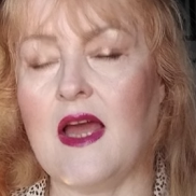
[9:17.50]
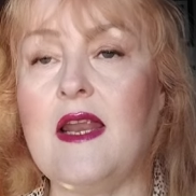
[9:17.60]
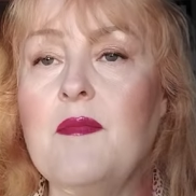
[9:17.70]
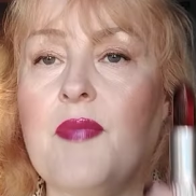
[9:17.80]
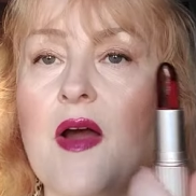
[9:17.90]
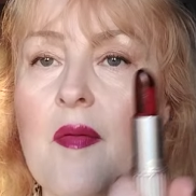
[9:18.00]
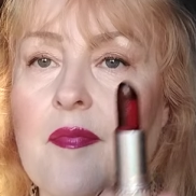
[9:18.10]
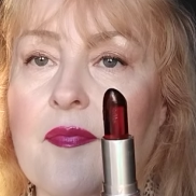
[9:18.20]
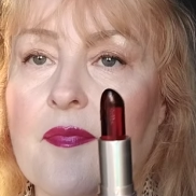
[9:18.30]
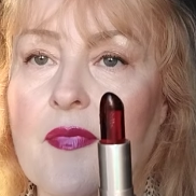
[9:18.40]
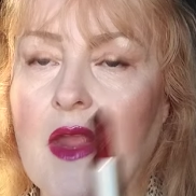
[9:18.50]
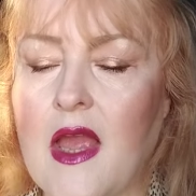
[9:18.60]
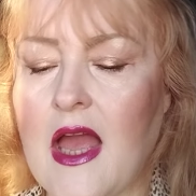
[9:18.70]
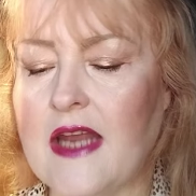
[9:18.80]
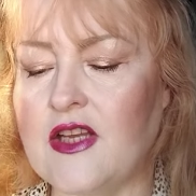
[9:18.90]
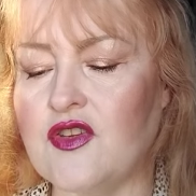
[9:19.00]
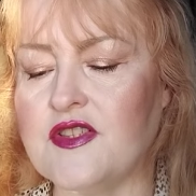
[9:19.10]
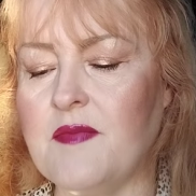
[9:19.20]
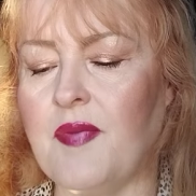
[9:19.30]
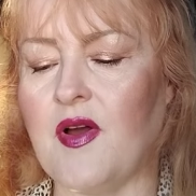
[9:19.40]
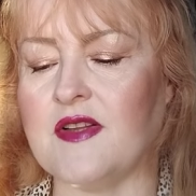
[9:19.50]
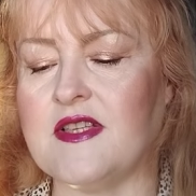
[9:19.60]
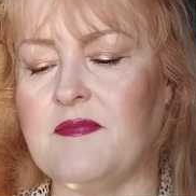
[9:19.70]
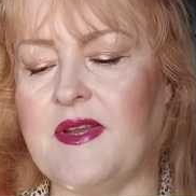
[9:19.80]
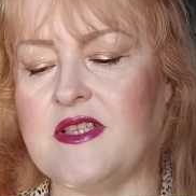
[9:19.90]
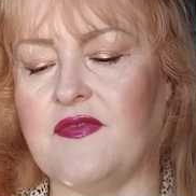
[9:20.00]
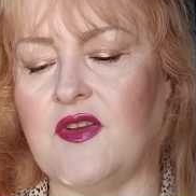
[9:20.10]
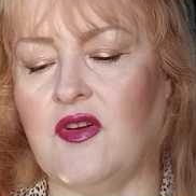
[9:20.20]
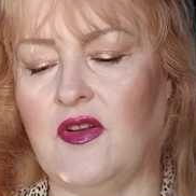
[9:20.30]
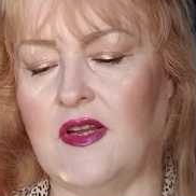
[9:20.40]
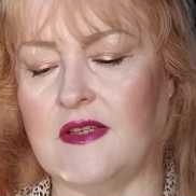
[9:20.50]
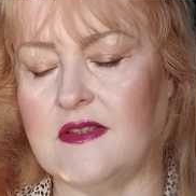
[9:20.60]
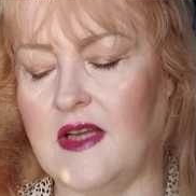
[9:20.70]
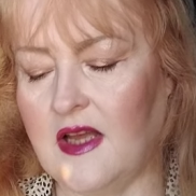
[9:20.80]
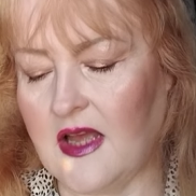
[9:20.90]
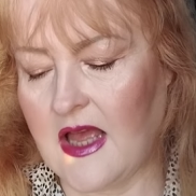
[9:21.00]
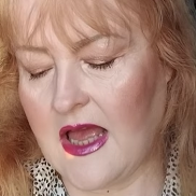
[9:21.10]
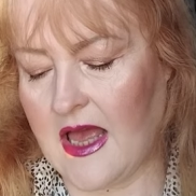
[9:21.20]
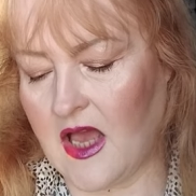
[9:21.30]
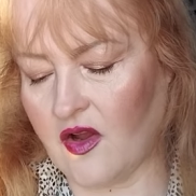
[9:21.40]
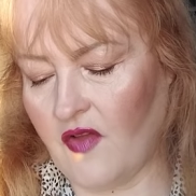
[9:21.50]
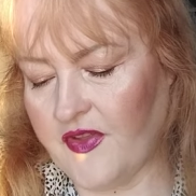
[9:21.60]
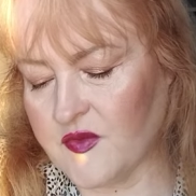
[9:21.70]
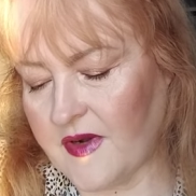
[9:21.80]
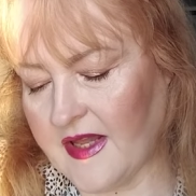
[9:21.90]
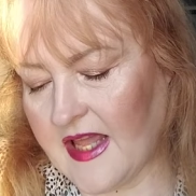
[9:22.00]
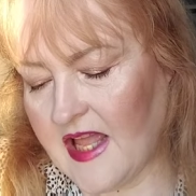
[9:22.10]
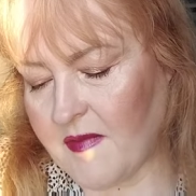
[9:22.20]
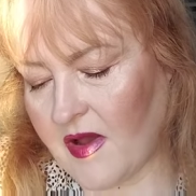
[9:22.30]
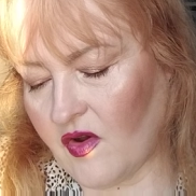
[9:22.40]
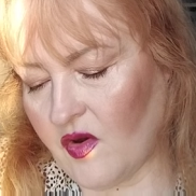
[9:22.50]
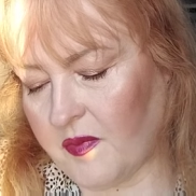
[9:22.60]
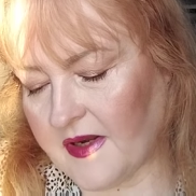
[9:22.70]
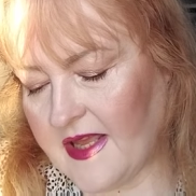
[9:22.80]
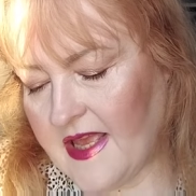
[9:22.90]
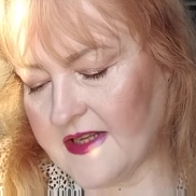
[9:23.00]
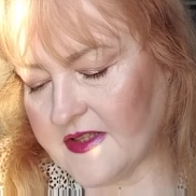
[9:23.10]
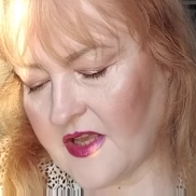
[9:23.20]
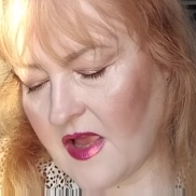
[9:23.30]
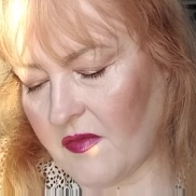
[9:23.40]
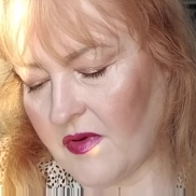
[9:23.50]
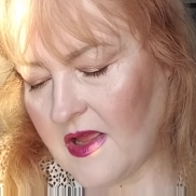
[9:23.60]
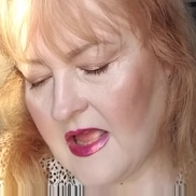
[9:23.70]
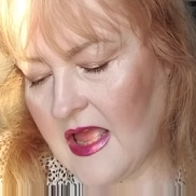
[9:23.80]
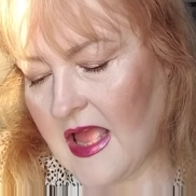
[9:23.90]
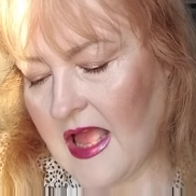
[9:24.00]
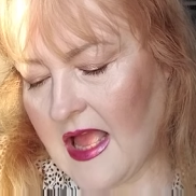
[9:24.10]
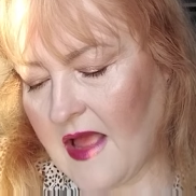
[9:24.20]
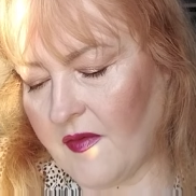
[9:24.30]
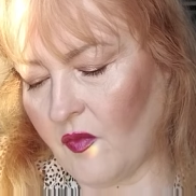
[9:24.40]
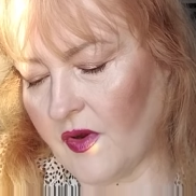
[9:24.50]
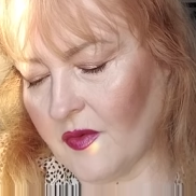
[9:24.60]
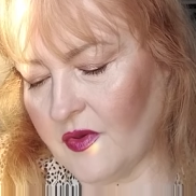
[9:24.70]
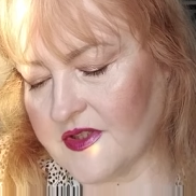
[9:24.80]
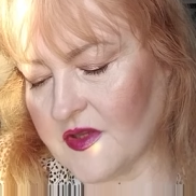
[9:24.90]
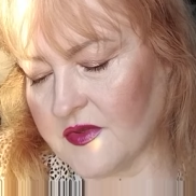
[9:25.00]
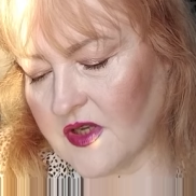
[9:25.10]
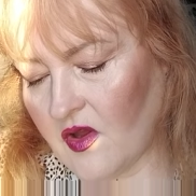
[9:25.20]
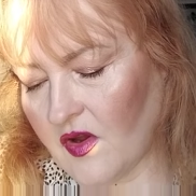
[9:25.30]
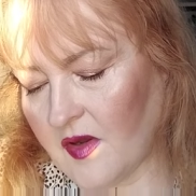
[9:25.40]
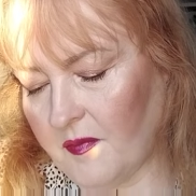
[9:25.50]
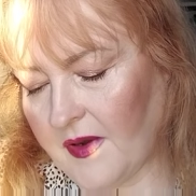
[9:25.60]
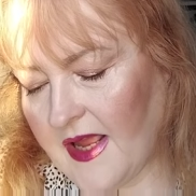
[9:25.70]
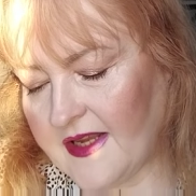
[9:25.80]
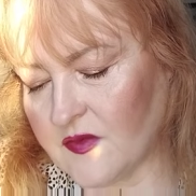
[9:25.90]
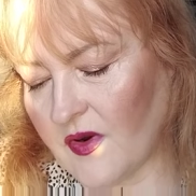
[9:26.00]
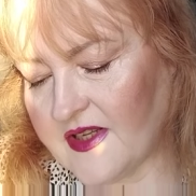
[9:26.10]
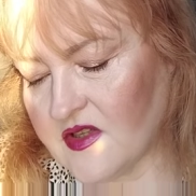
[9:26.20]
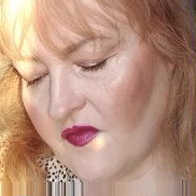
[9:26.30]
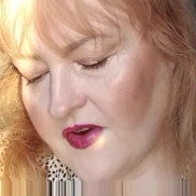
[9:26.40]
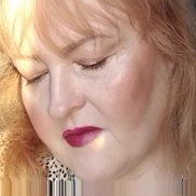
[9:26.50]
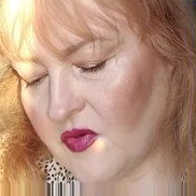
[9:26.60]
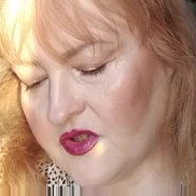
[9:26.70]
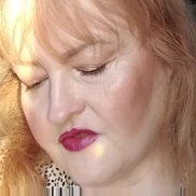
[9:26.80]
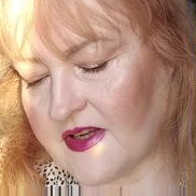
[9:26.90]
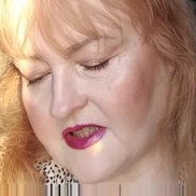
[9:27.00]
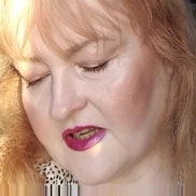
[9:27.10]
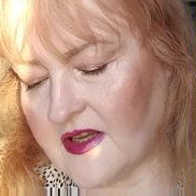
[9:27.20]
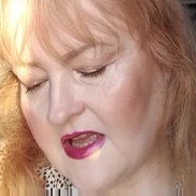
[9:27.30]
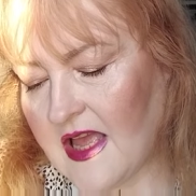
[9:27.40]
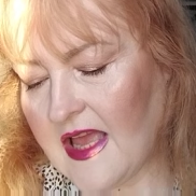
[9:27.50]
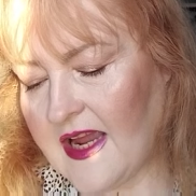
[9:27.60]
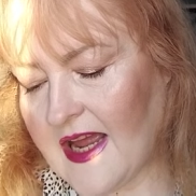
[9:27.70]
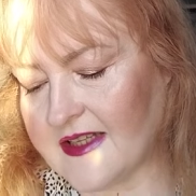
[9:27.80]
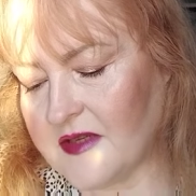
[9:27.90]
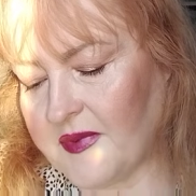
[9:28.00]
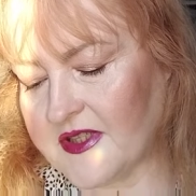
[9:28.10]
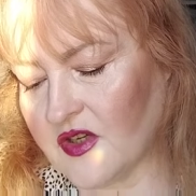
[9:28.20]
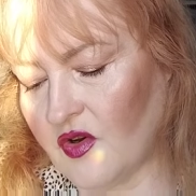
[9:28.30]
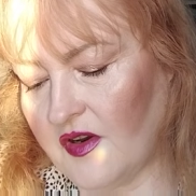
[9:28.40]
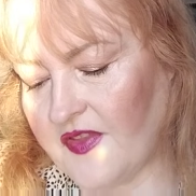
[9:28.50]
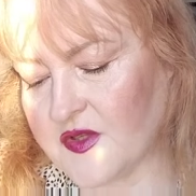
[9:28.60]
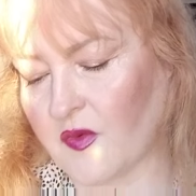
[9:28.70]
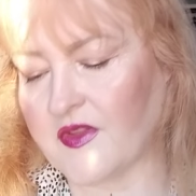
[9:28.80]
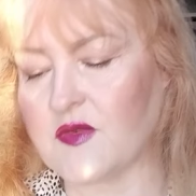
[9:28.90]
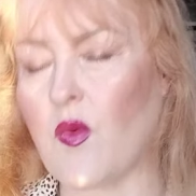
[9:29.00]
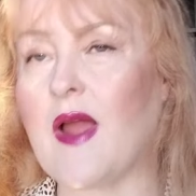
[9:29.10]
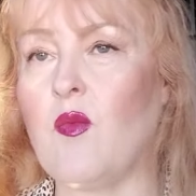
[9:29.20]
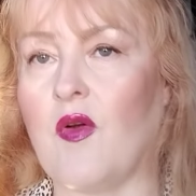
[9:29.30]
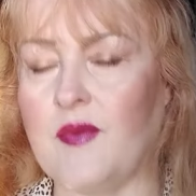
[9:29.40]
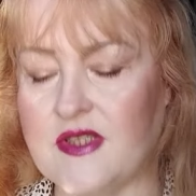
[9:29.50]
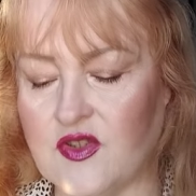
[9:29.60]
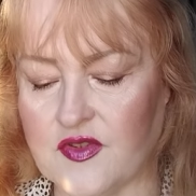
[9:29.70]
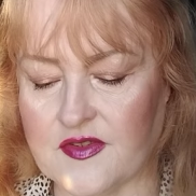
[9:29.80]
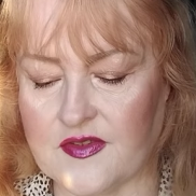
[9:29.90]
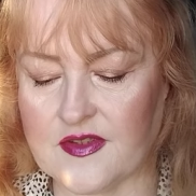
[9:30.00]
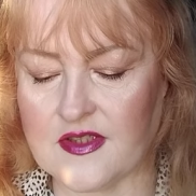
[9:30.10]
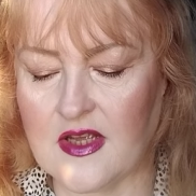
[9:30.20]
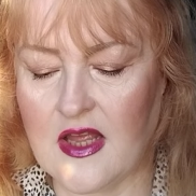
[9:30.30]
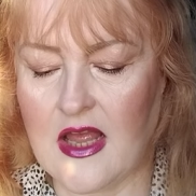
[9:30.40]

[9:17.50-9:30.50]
lip balm, and it does impart a bit of colour. I got this when it came out a couple of years ago. What I will say, there was a lot of complaints. One, it's not very moisturising. It adds a bit of colour, this one. There's a white one which doesn't.